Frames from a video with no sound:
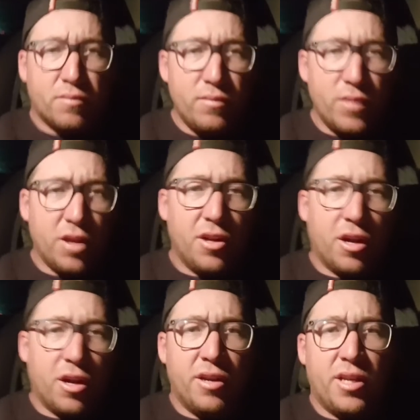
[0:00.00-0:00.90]
you know,
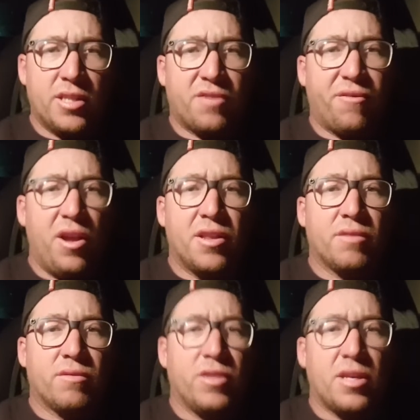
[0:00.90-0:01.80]
it's fun
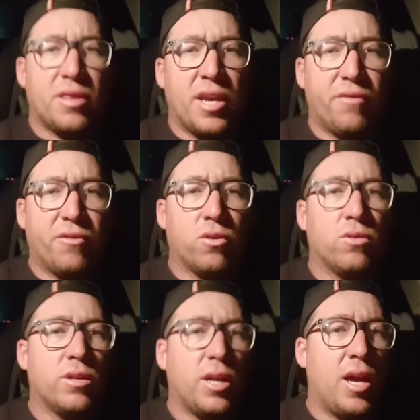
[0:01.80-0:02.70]
and really thankful.
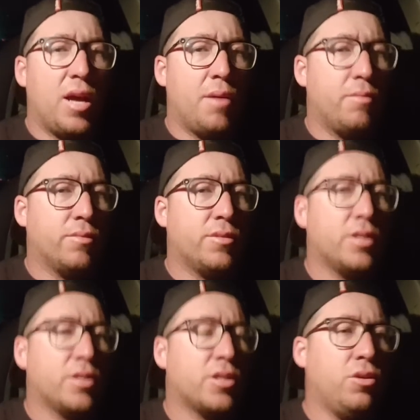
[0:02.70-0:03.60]

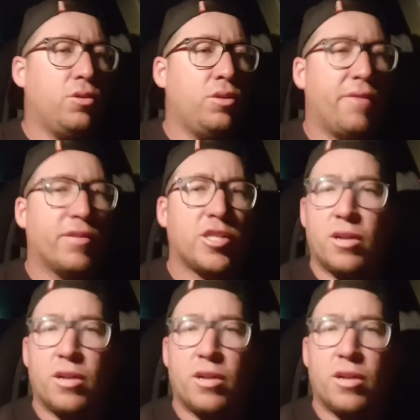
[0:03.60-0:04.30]
Does who have a channel?